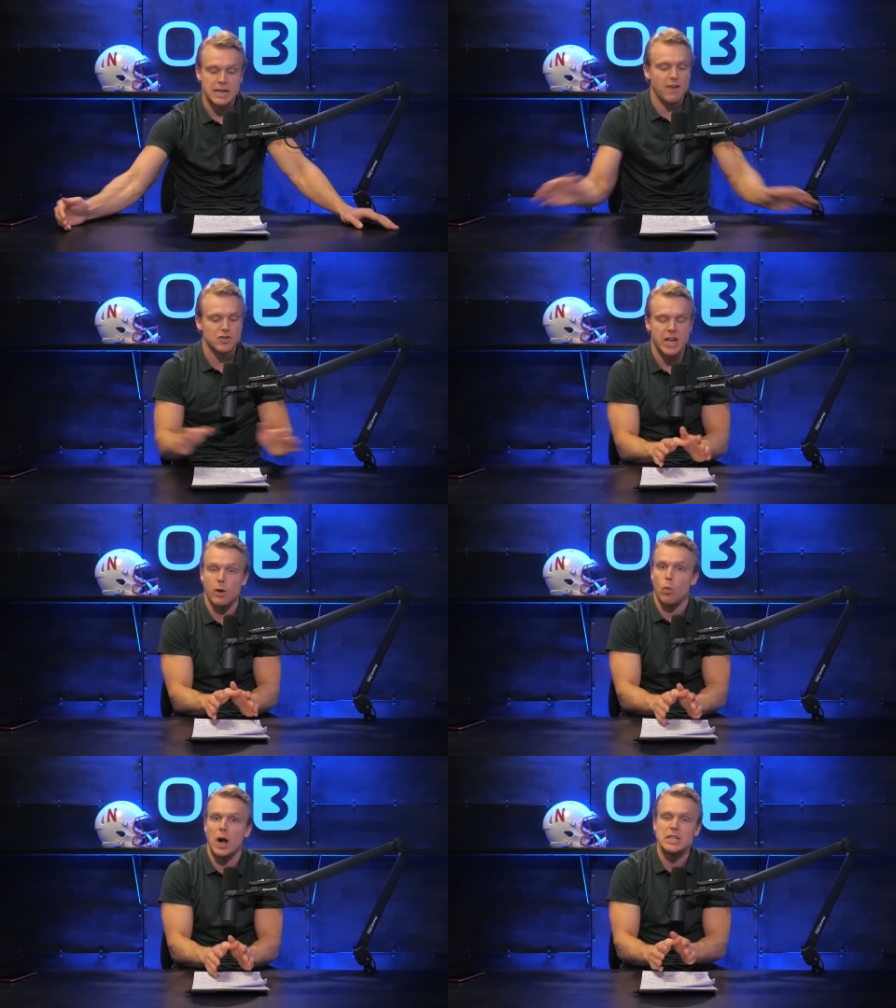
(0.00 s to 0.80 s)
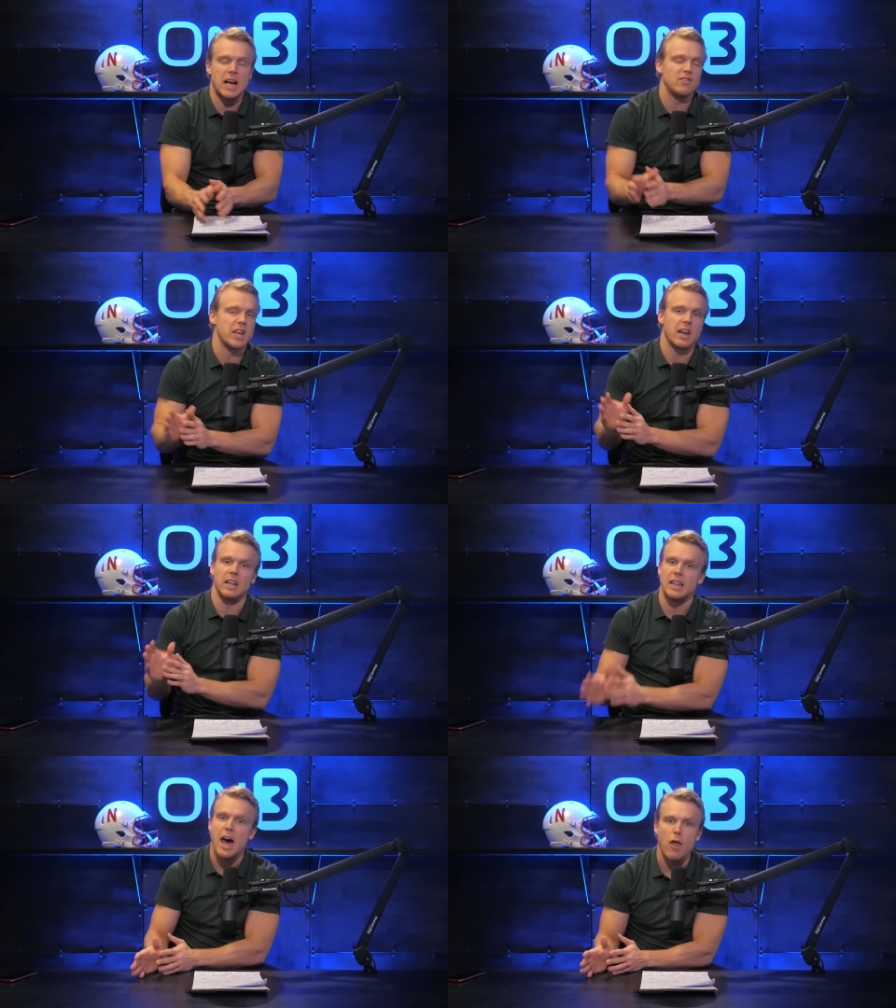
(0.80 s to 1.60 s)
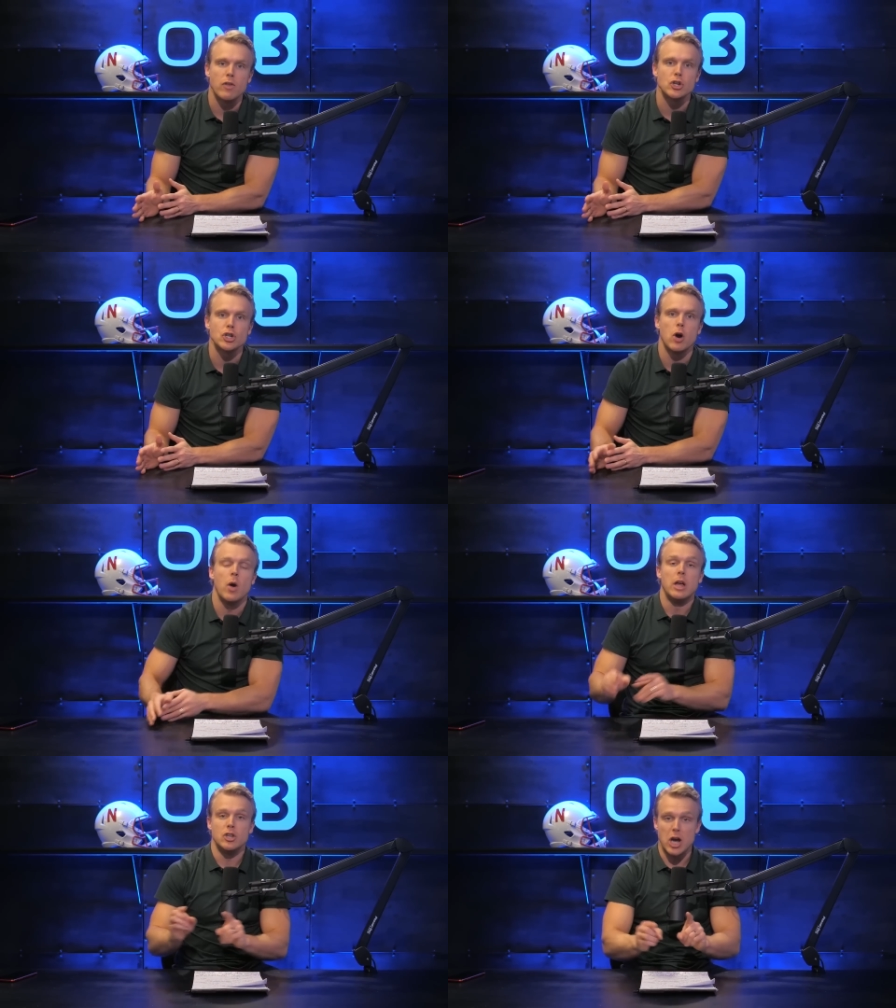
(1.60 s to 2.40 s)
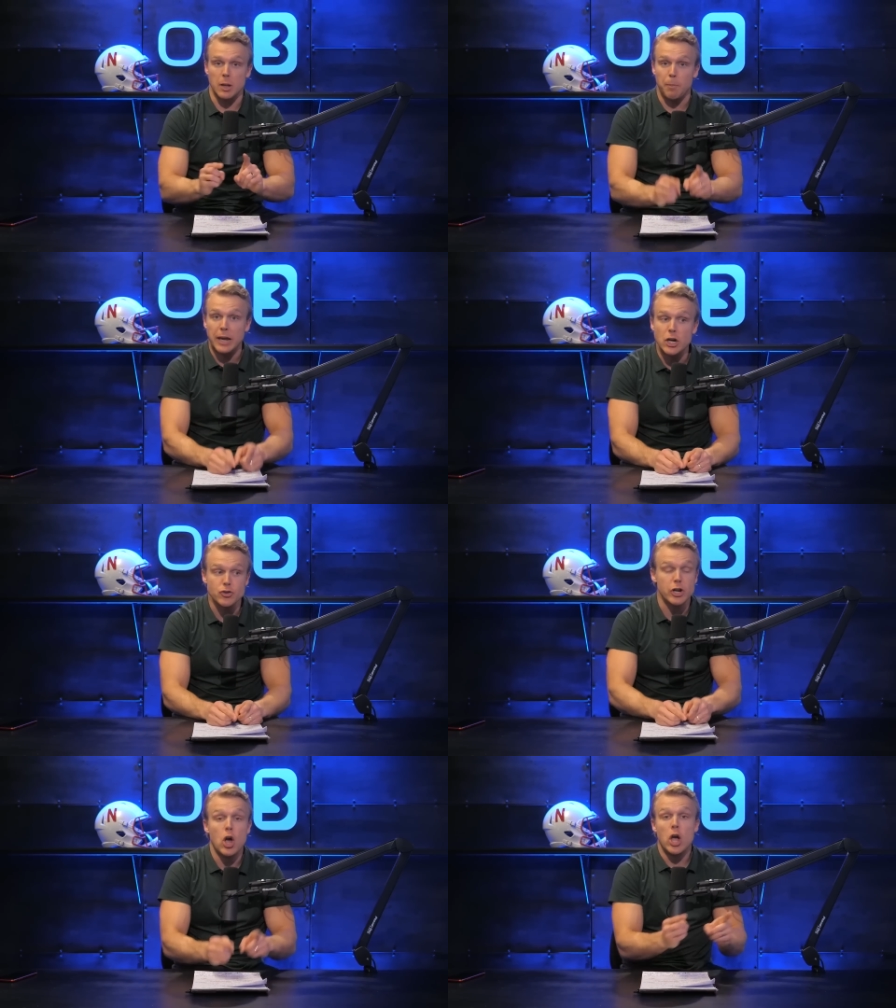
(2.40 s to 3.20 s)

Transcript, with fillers: I've said it once. I've said it a lot on this show. Jalen Petrie